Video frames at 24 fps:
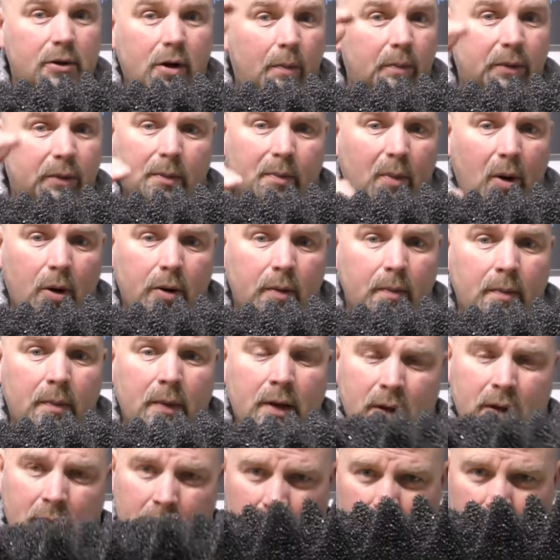top to bottom.
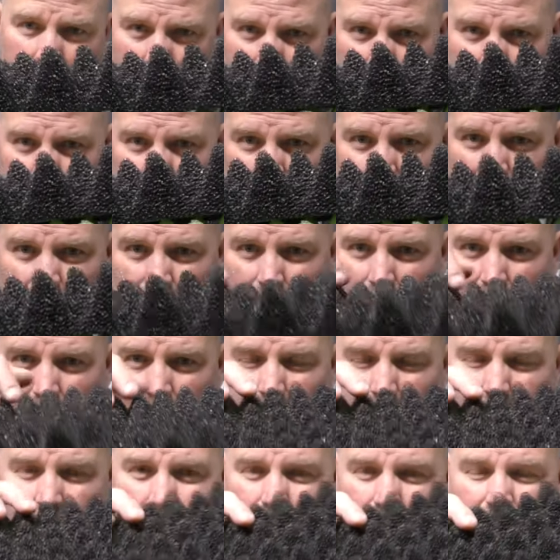You've got
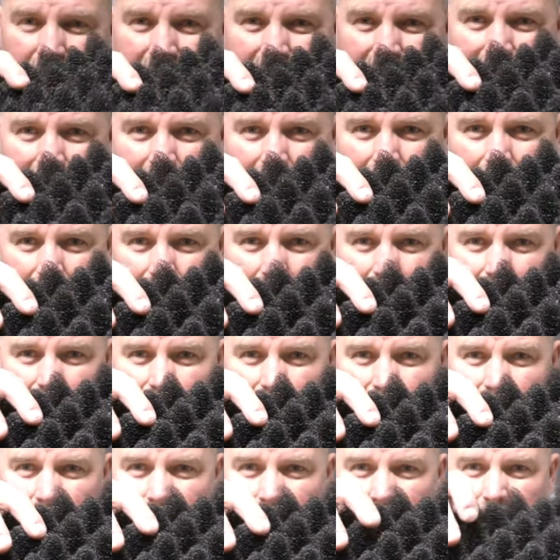a
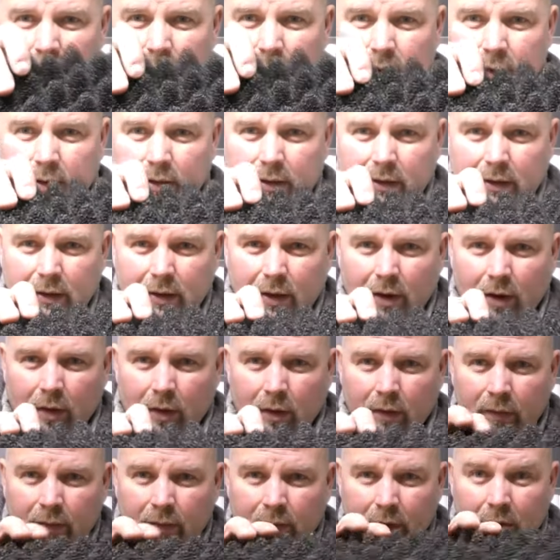ridiculous amount
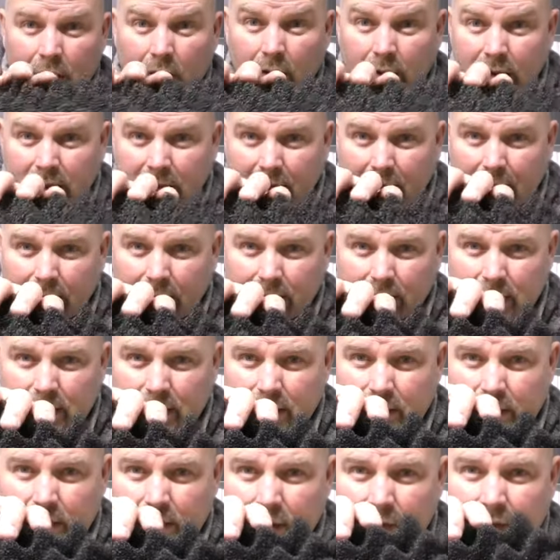of contact
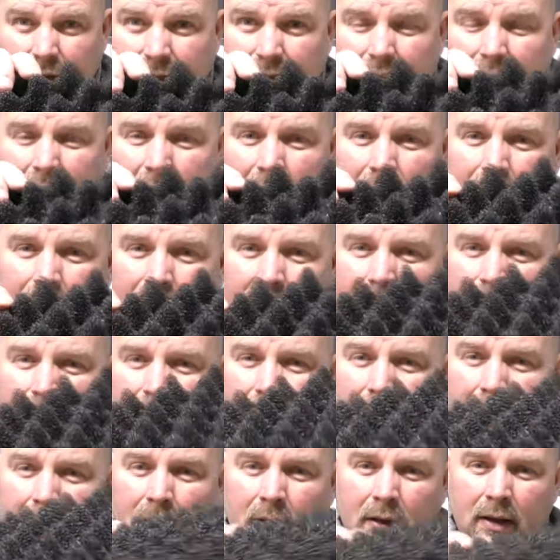surface area
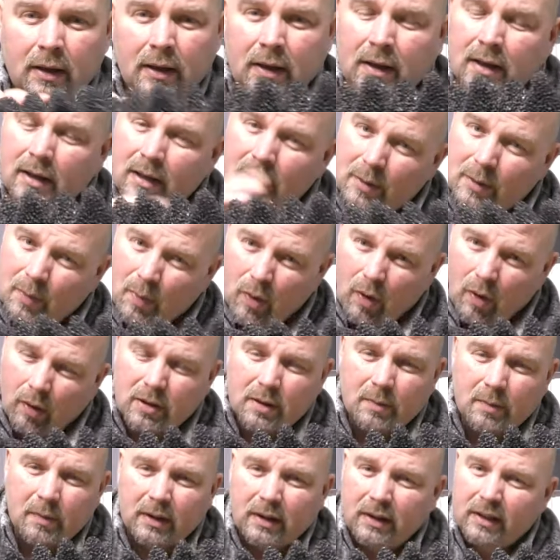there. It's
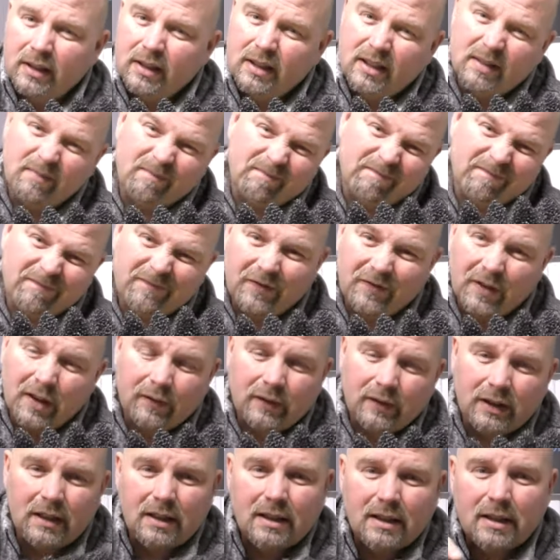approximately
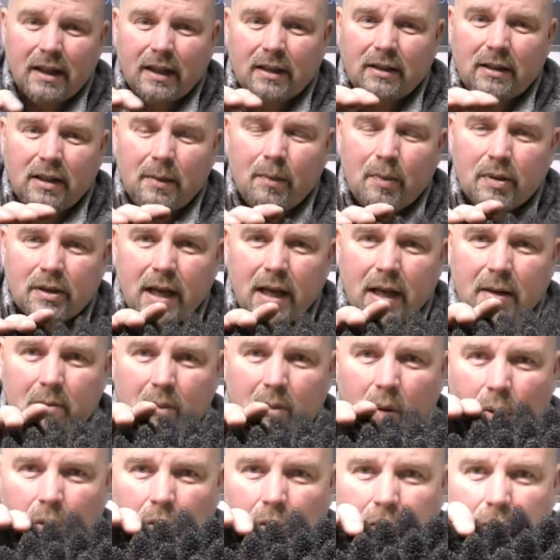50-60%
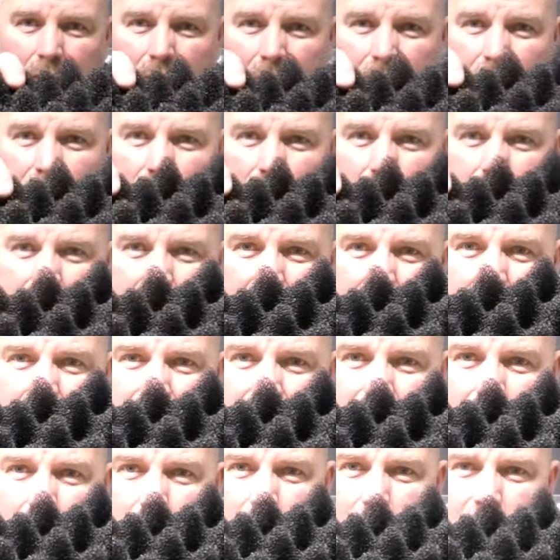more than ordinary
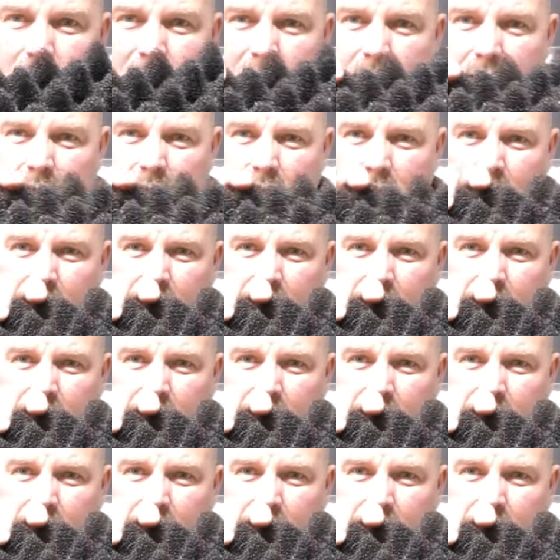foams.